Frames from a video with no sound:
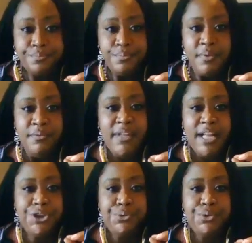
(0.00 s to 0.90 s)
that
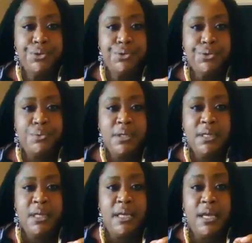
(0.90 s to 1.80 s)
you do
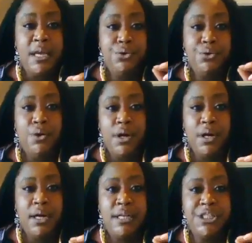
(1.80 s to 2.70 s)
in your
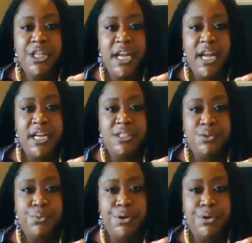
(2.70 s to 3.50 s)
initiations,